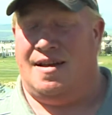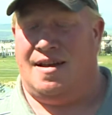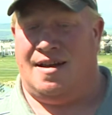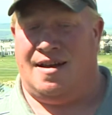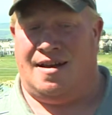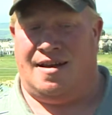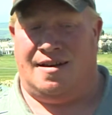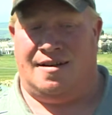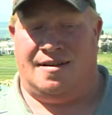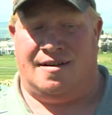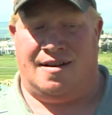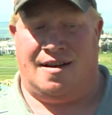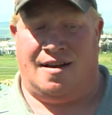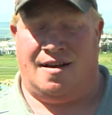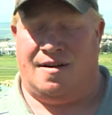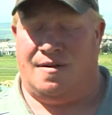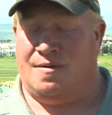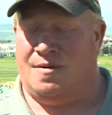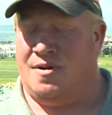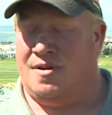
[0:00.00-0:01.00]
And
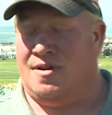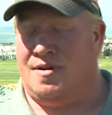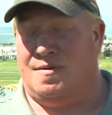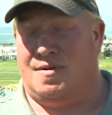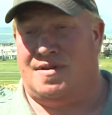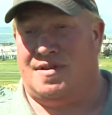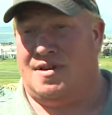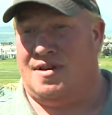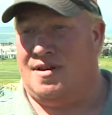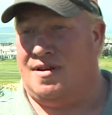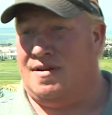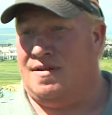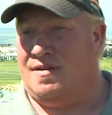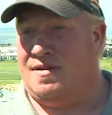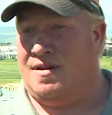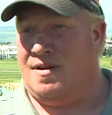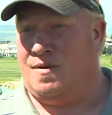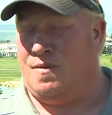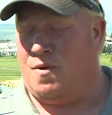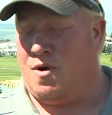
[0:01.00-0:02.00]
really with a,
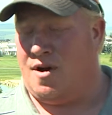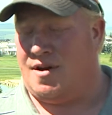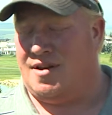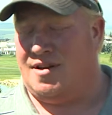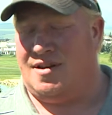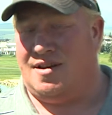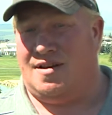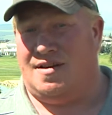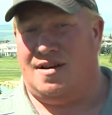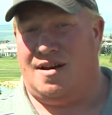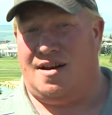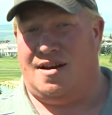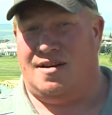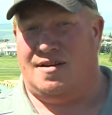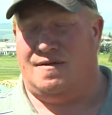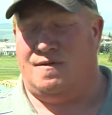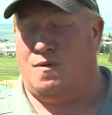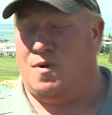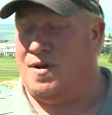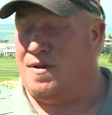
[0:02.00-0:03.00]
a, walking height
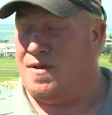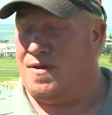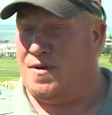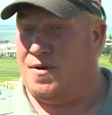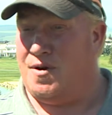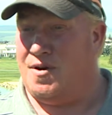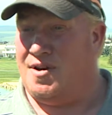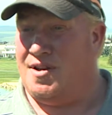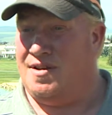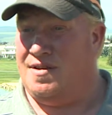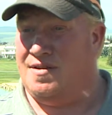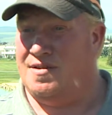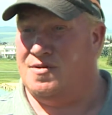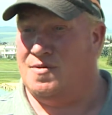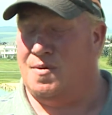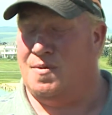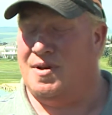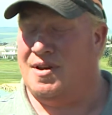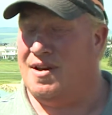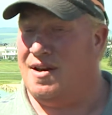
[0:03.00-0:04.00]
of 130 is
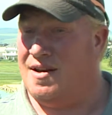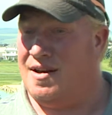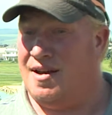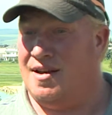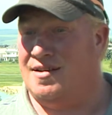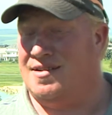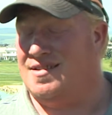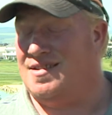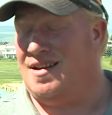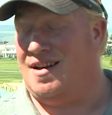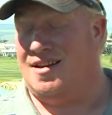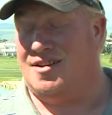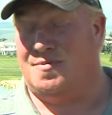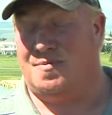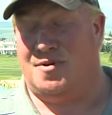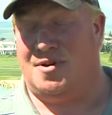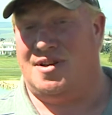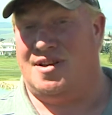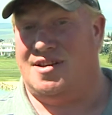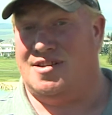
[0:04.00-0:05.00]
what we cut at. it's
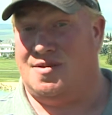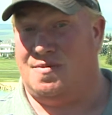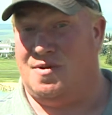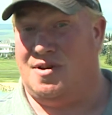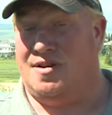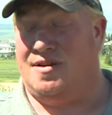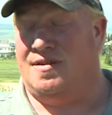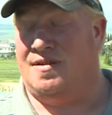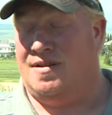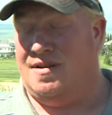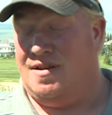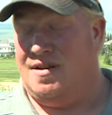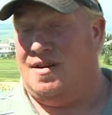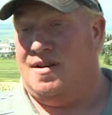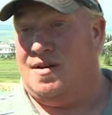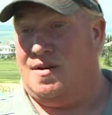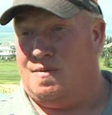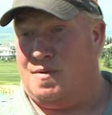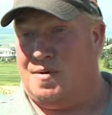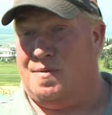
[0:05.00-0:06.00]
pretty easy. We,
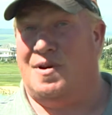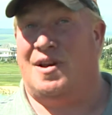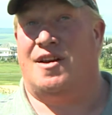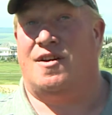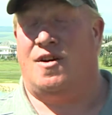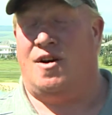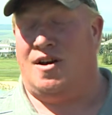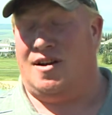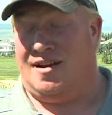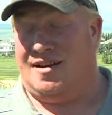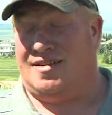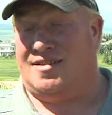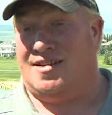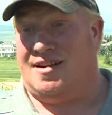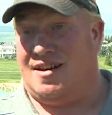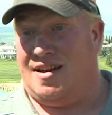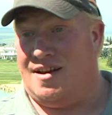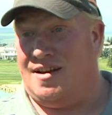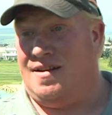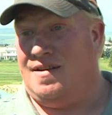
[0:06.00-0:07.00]
when we get hot like
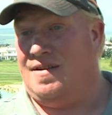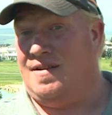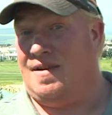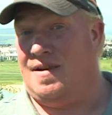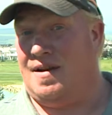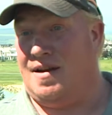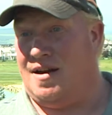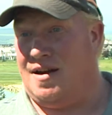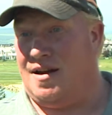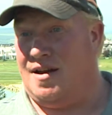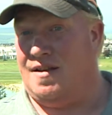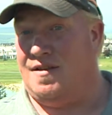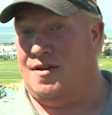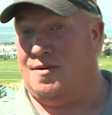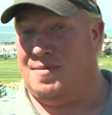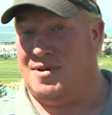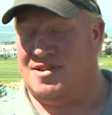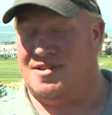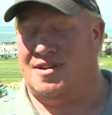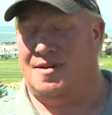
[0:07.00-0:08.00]
today,
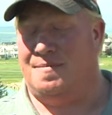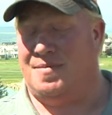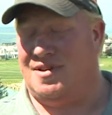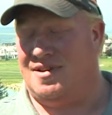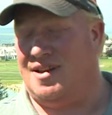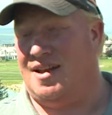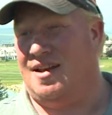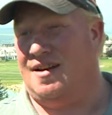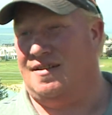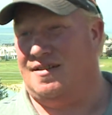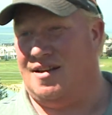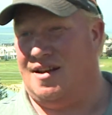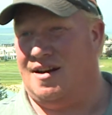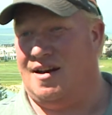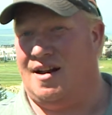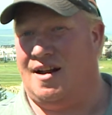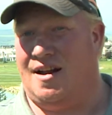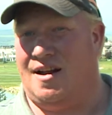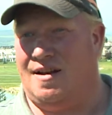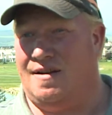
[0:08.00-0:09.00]
they'll be stimping 10, 10
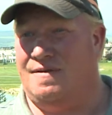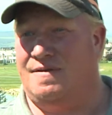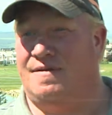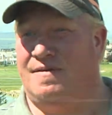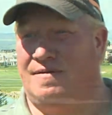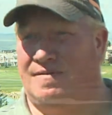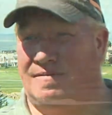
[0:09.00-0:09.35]
and a half.